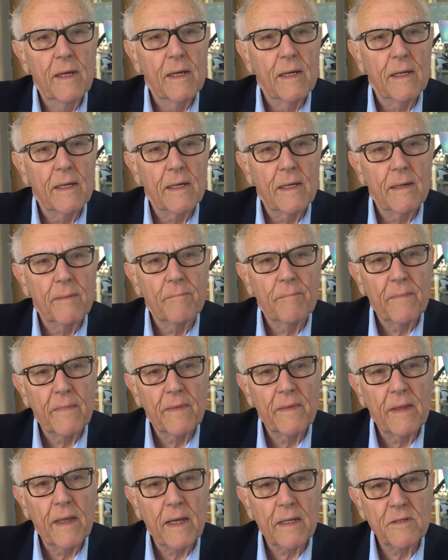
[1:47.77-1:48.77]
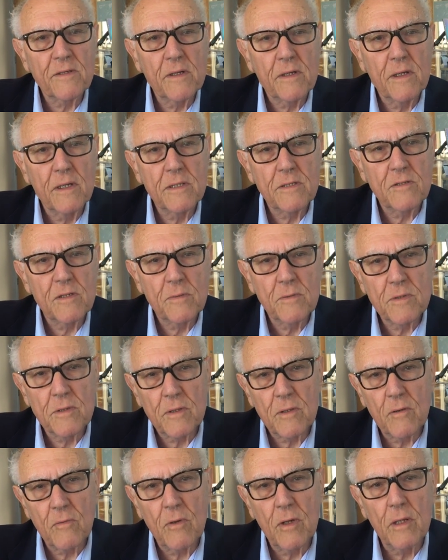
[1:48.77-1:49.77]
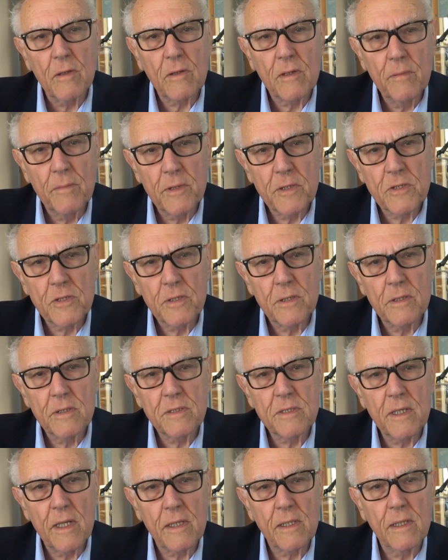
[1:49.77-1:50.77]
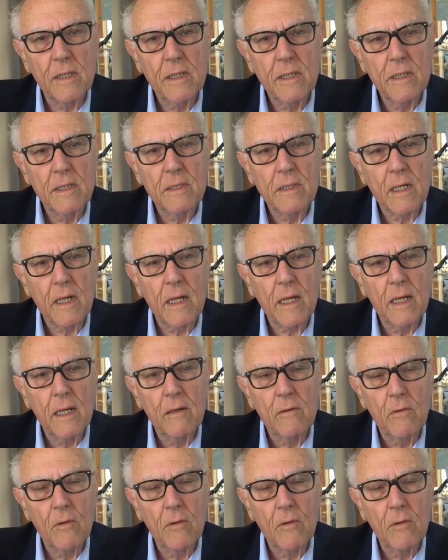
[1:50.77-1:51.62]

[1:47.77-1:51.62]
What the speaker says: The accident of history was that the Royal Commission suddenly declared,